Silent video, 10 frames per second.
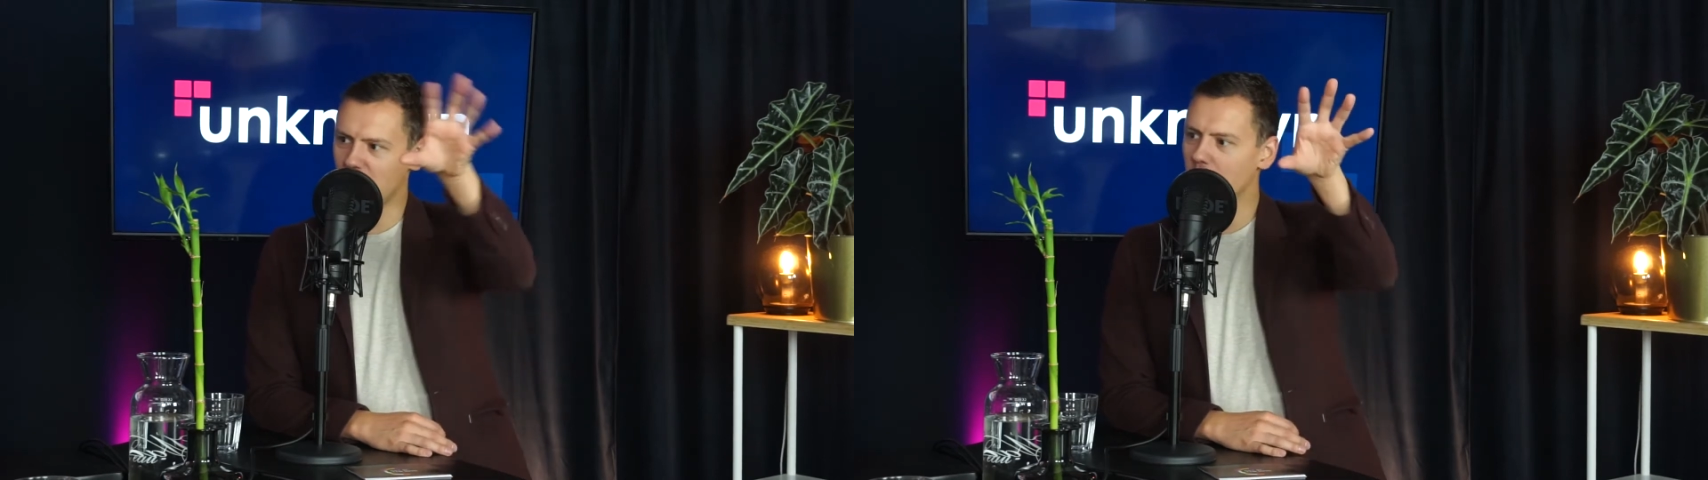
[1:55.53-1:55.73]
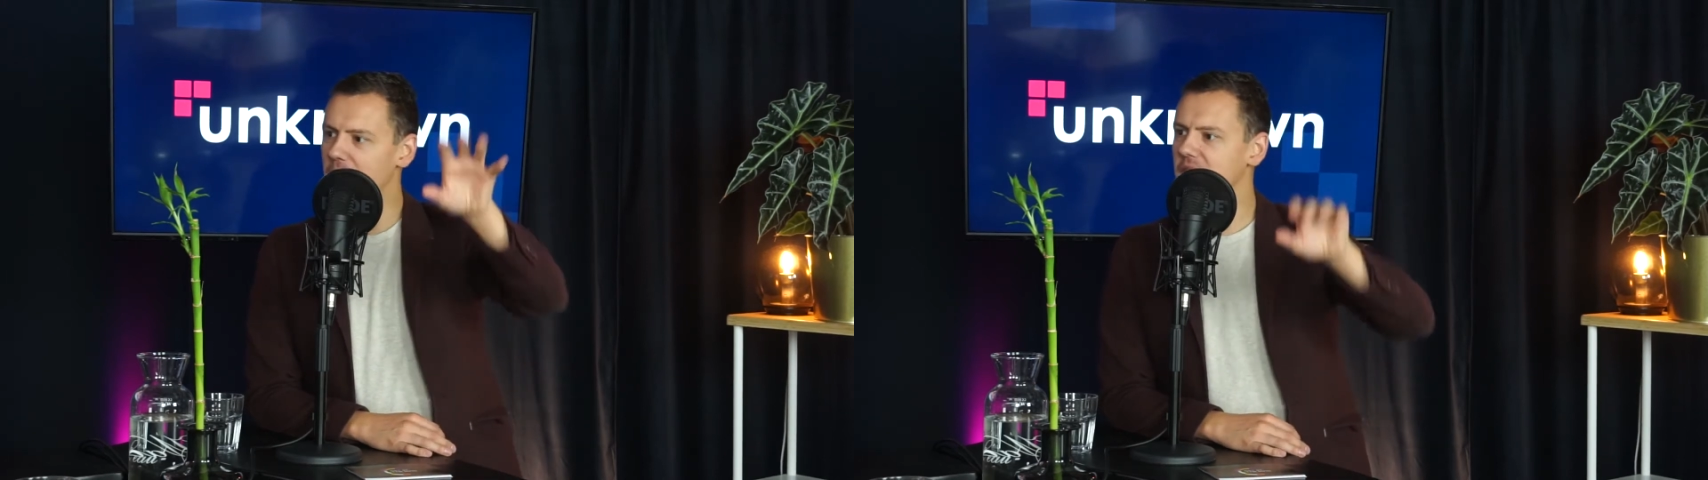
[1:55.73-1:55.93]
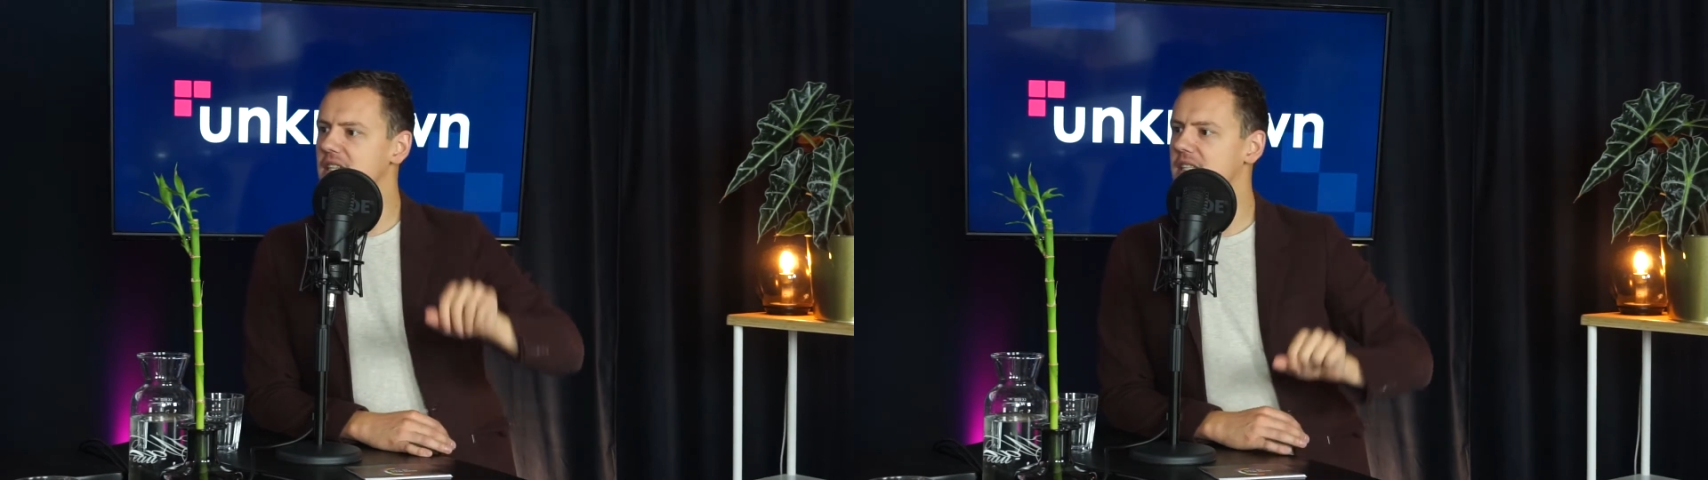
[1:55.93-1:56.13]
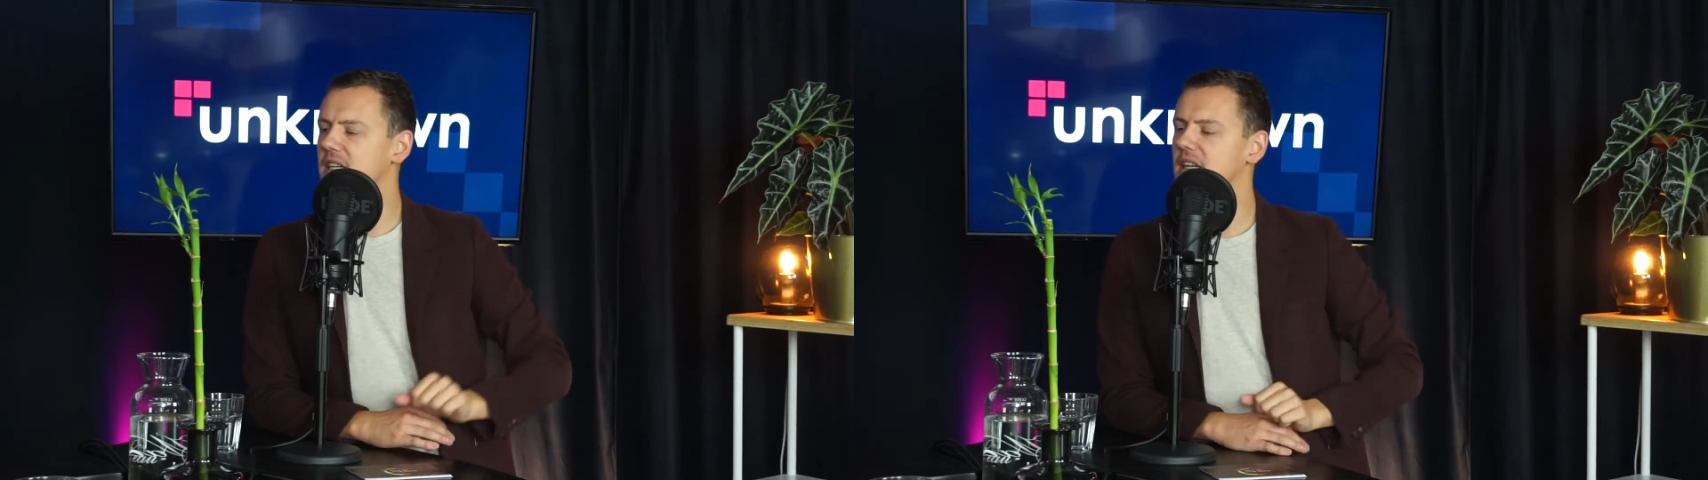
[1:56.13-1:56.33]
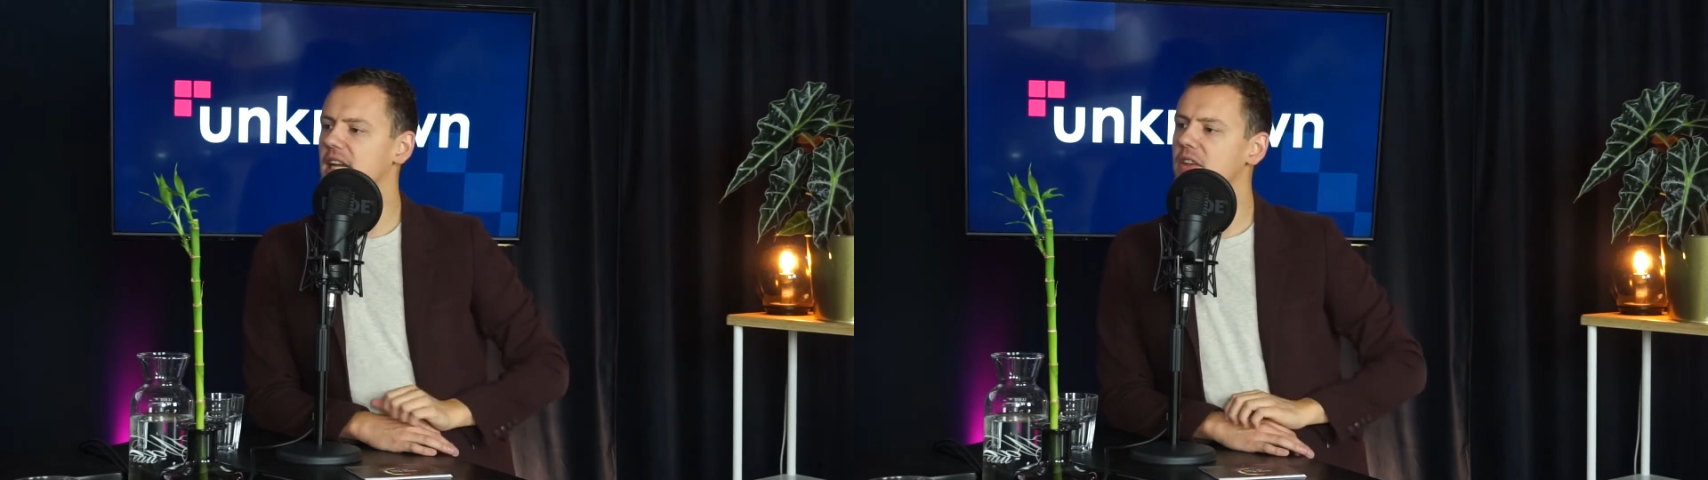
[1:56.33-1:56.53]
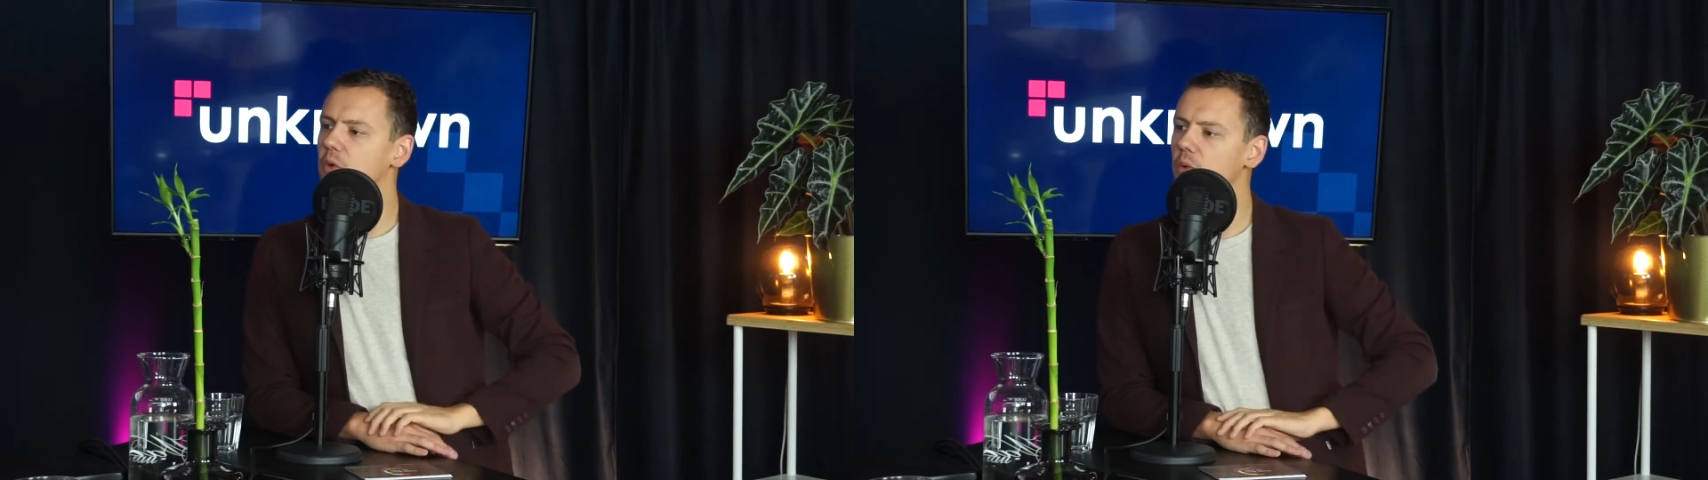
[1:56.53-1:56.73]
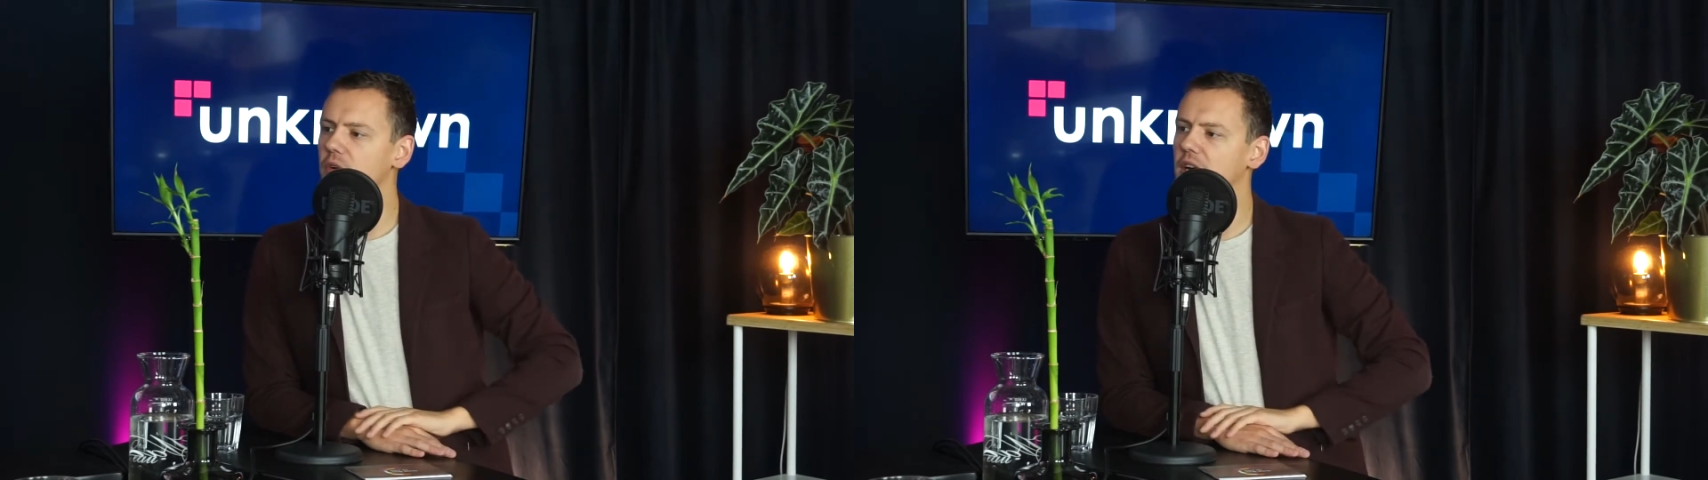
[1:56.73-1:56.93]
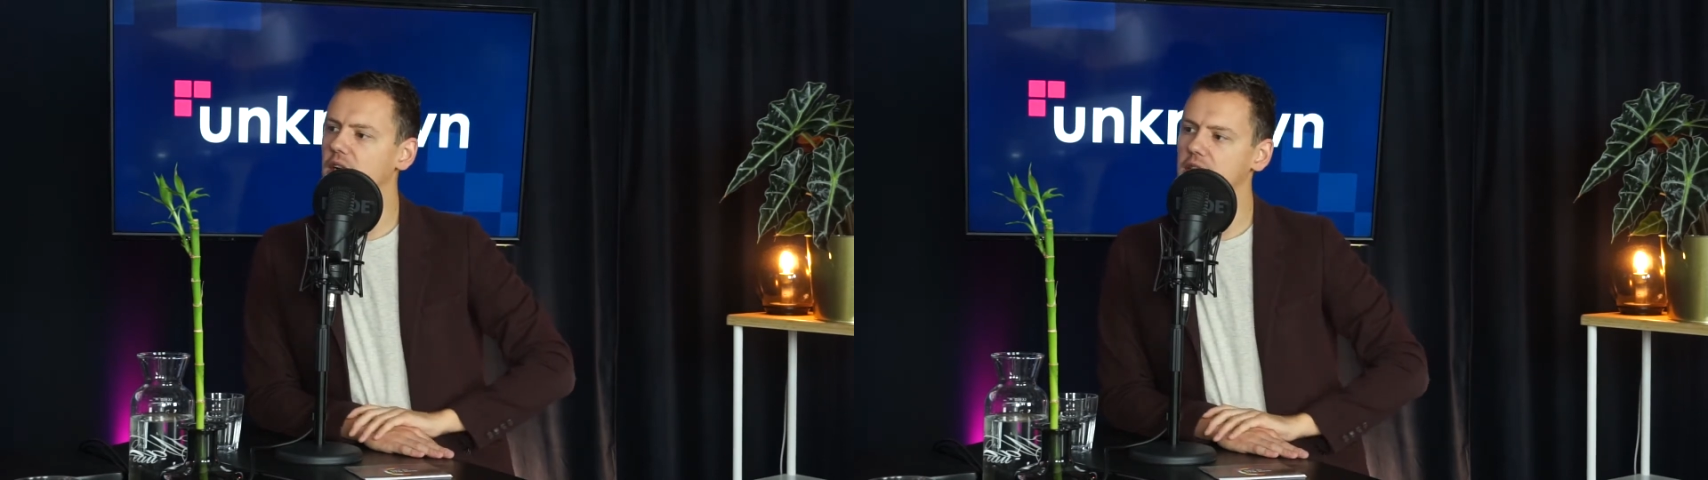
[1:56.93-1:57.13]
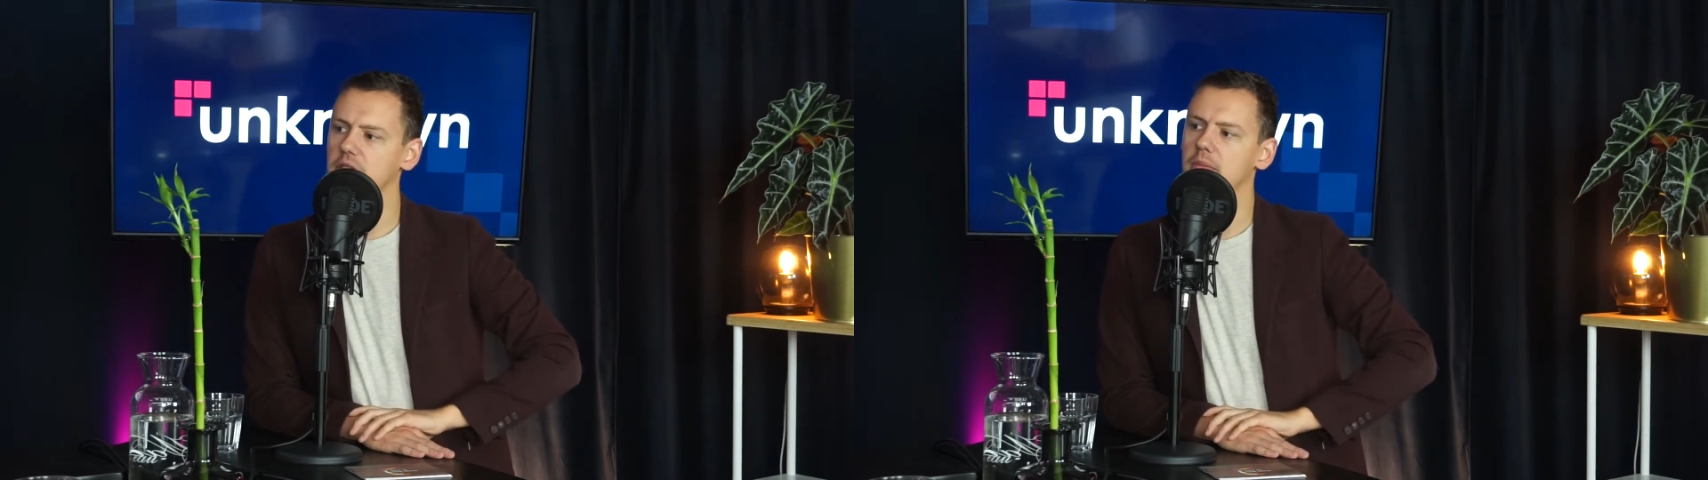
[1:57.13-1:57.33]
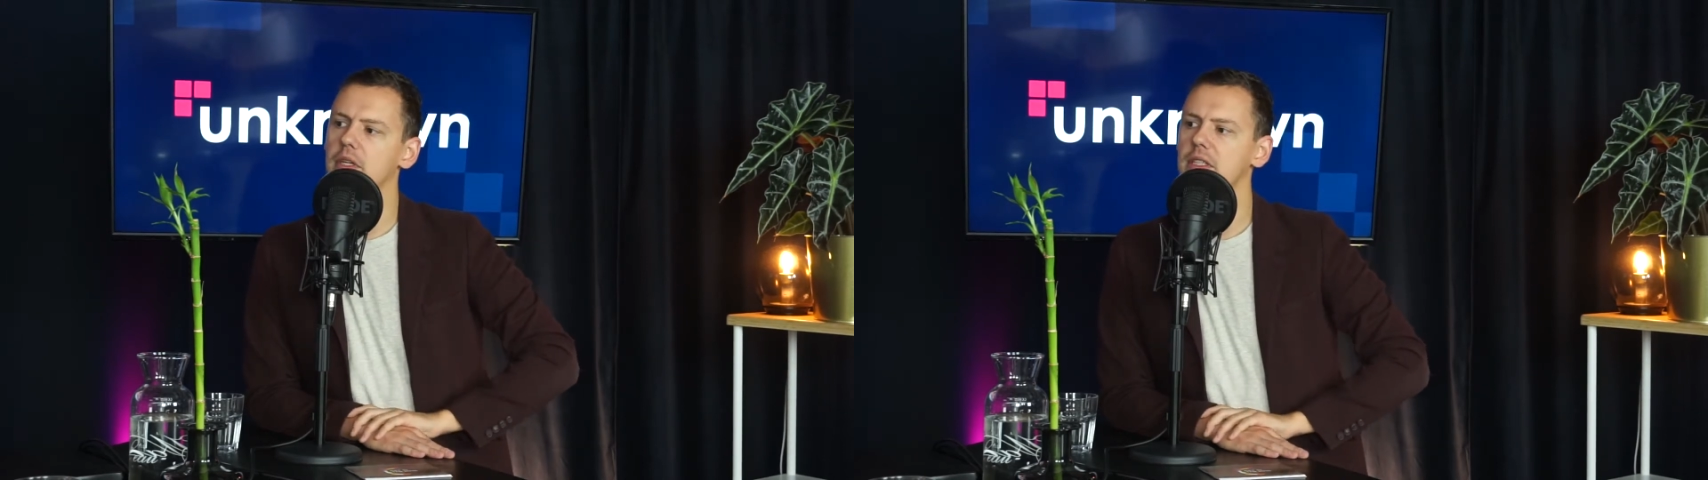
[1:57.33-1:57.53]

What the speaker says: companies they do for their customers.